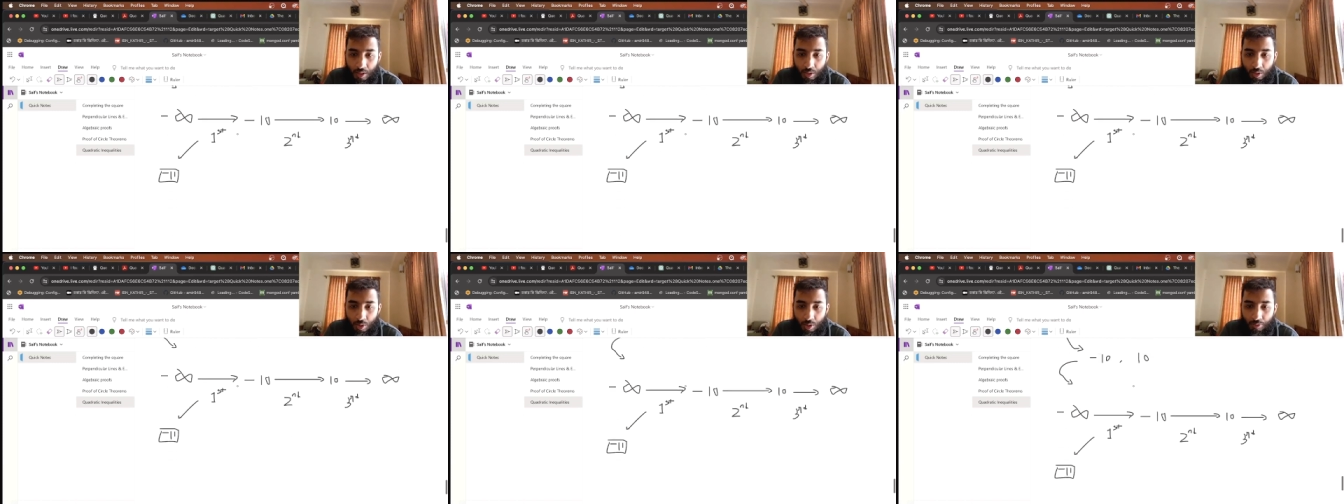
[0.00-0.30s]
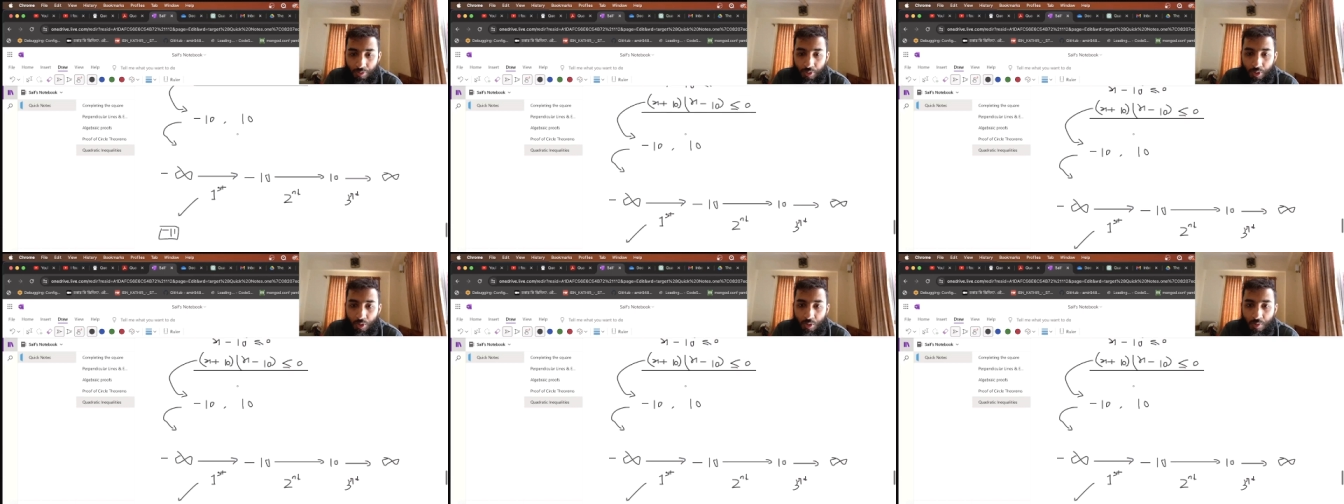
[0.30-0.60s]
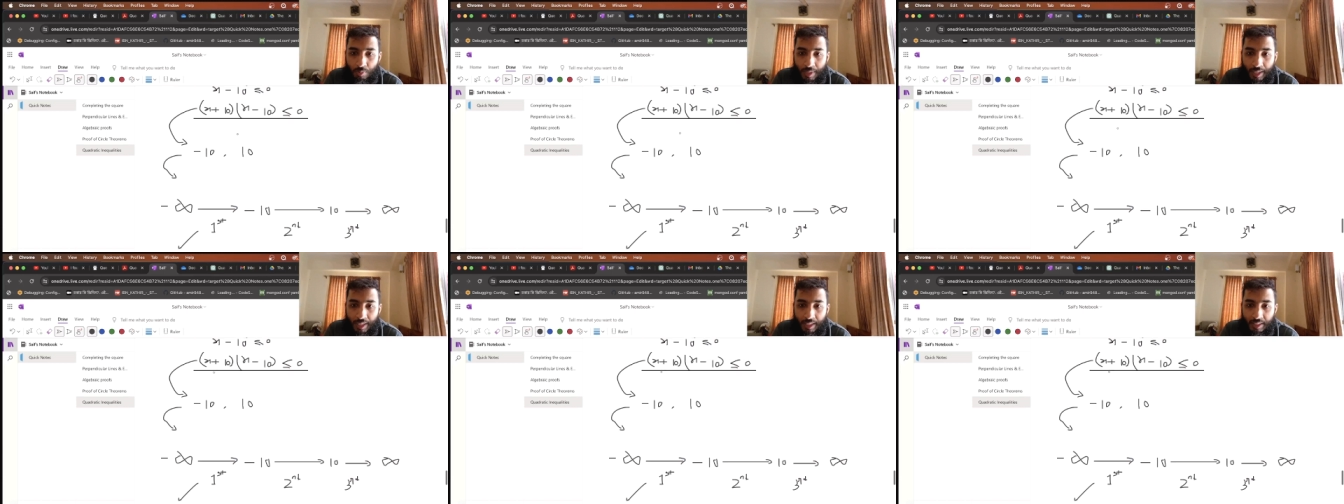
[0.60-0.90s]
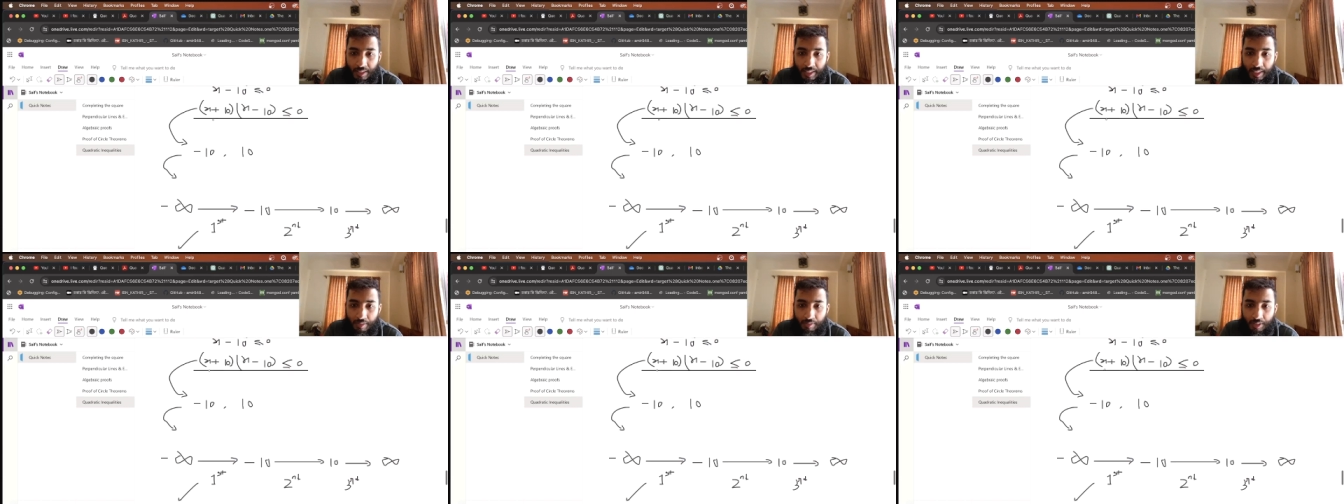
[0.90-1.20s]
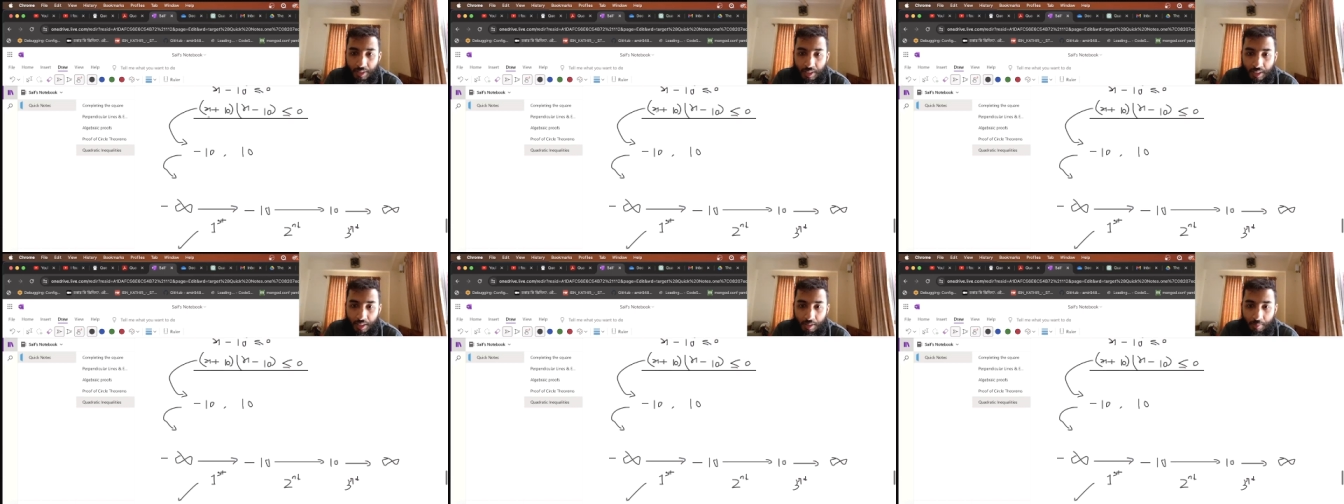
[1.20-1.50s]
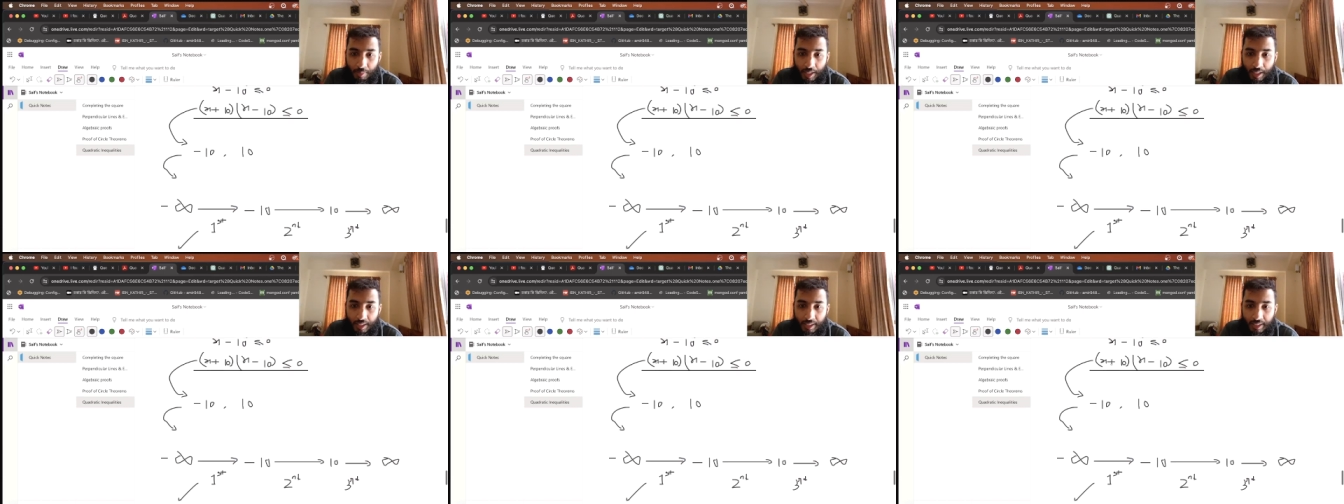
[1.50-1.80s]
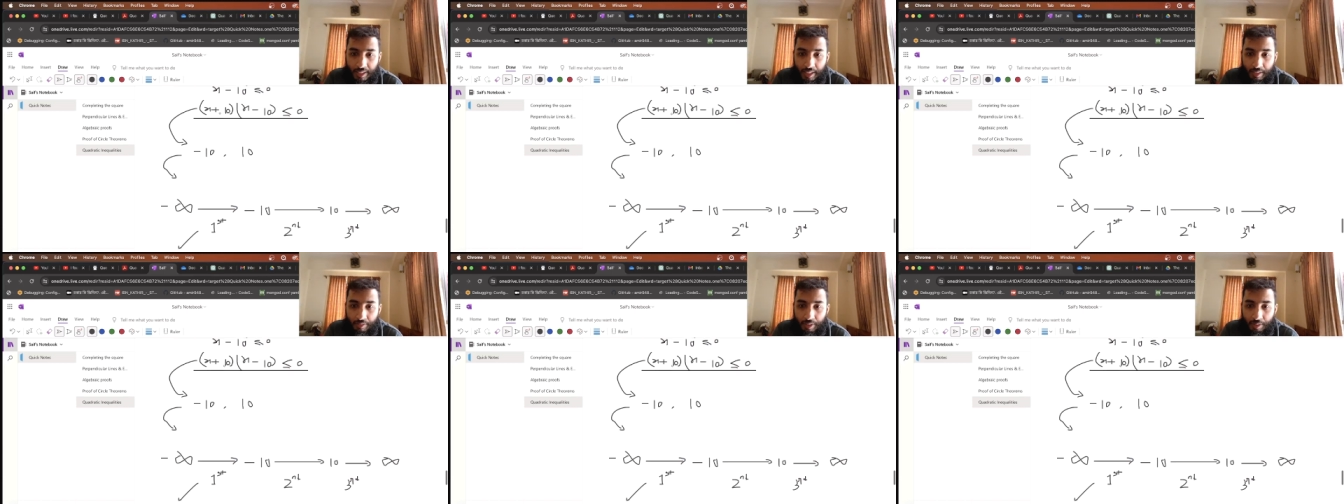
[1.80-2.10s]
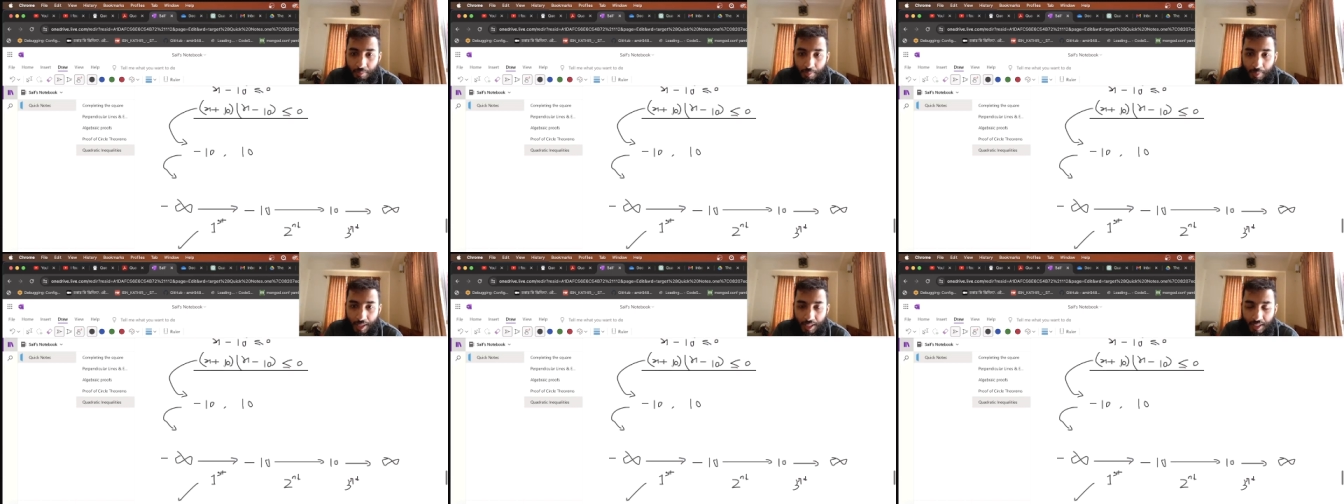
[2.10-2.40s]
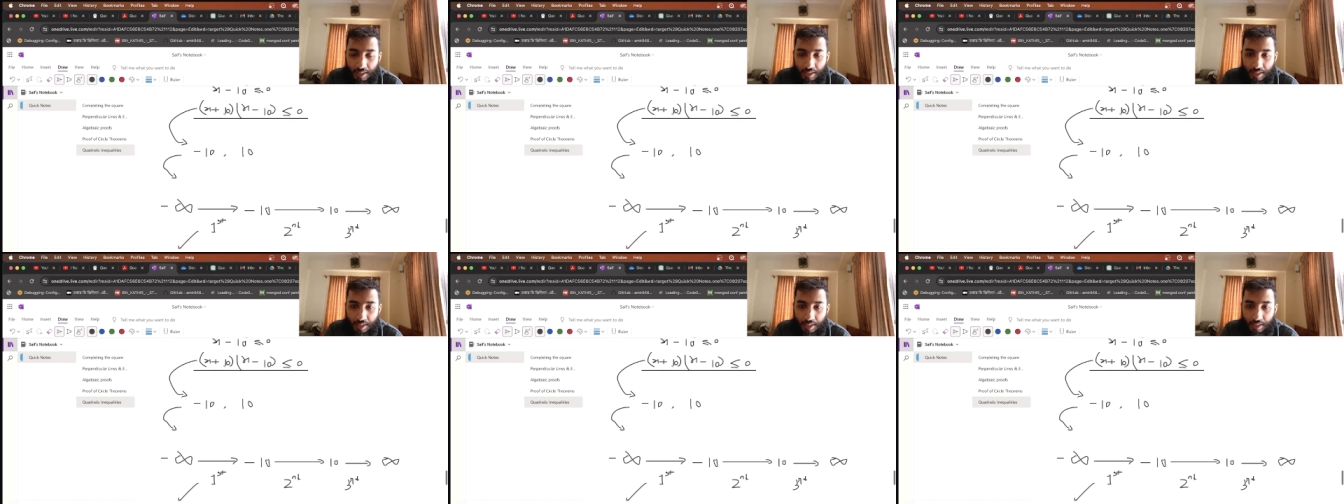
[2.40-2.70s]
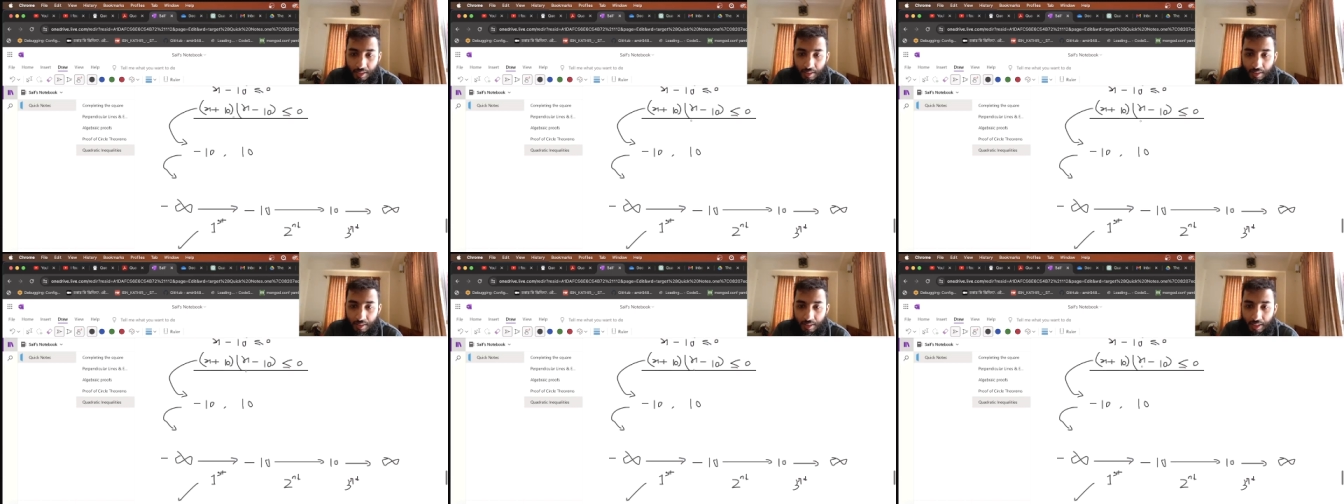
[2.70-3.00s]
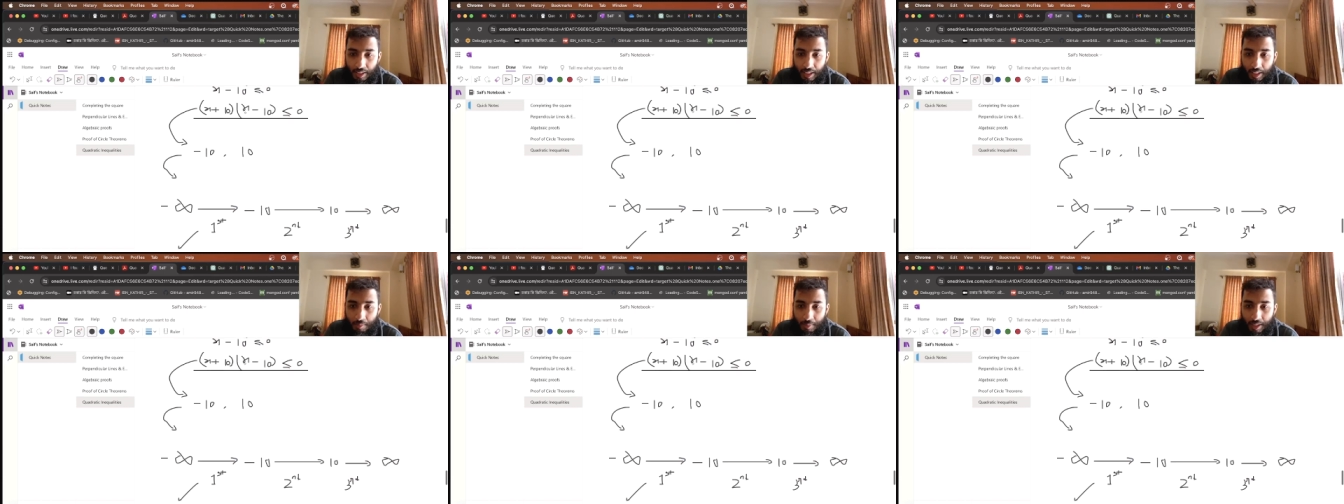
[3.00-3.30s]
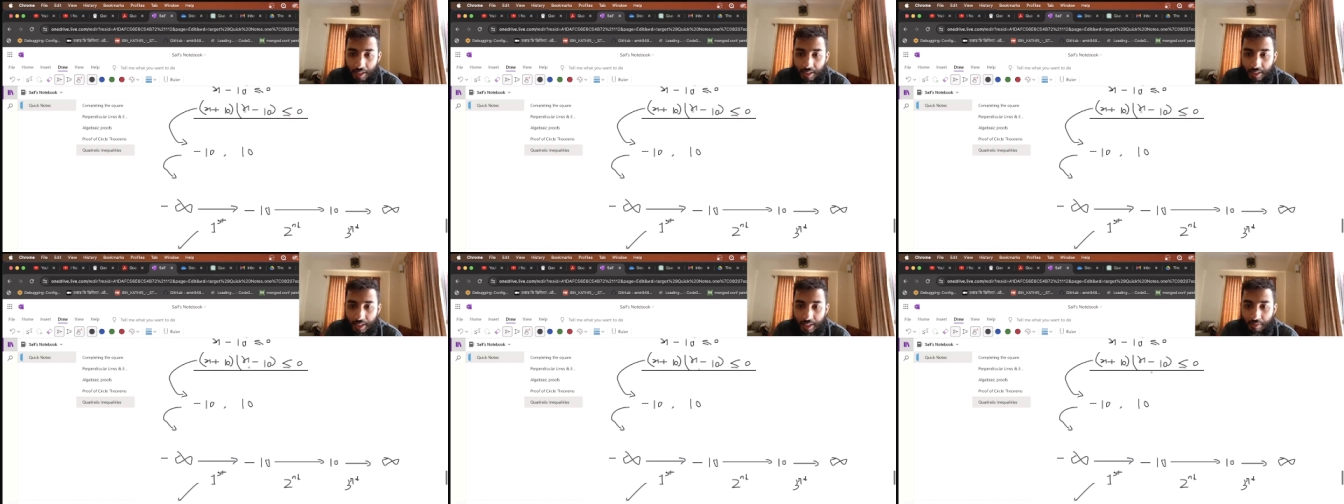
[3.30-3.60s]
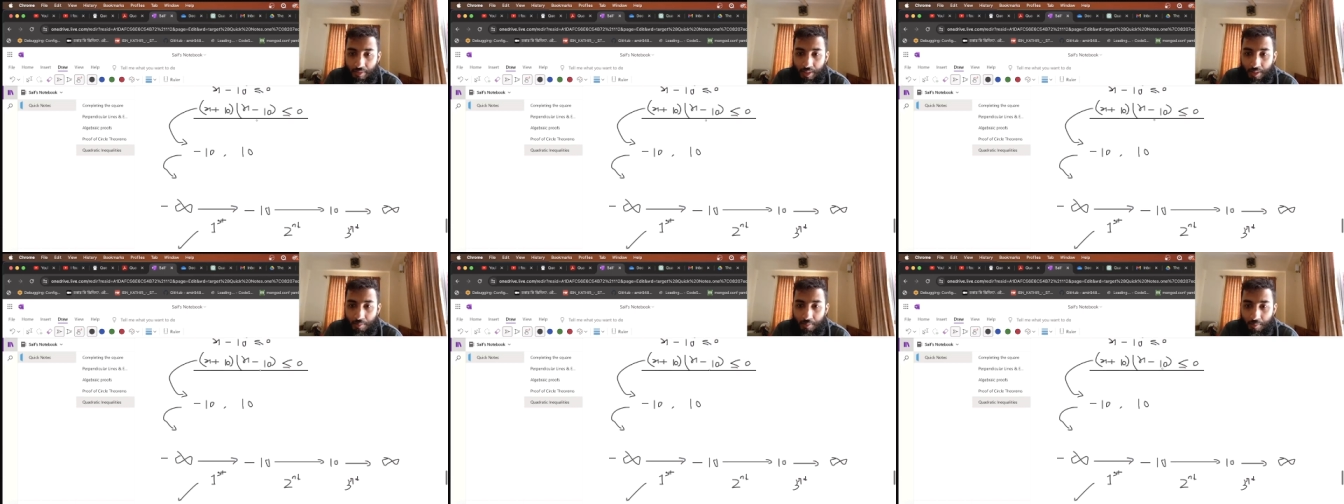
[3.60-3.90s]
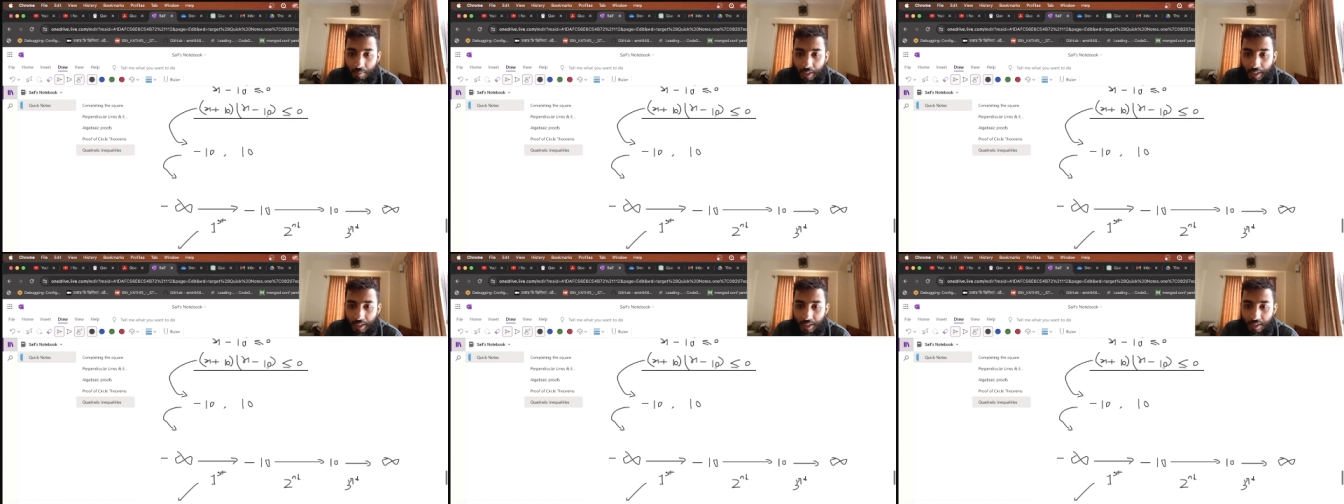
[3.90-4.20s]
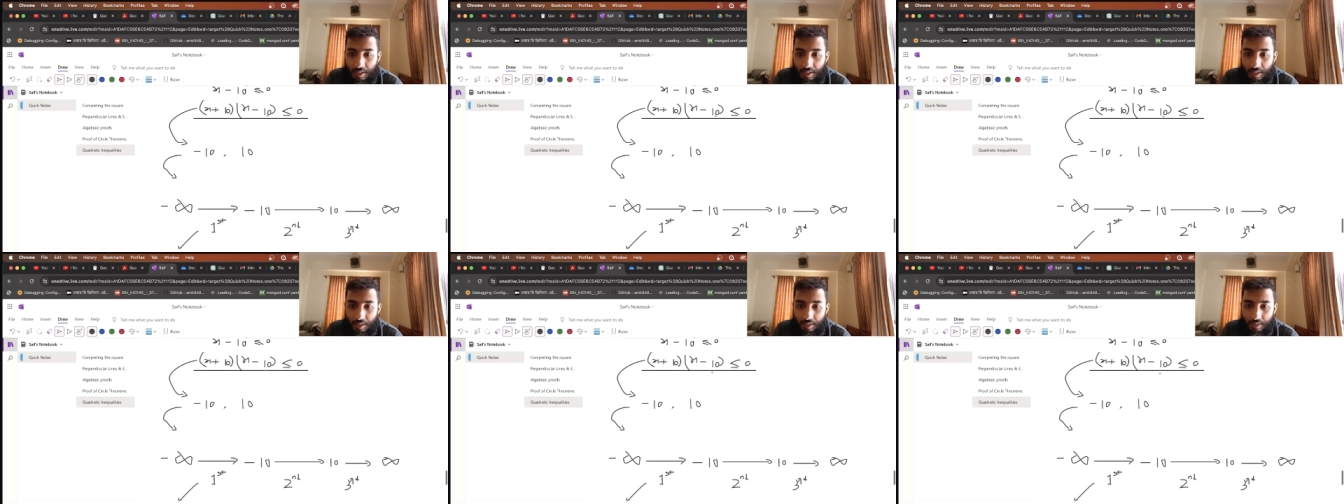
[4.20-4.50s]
So if you use minus 11 here, minus 11 plus 10 and minus 11 minus 10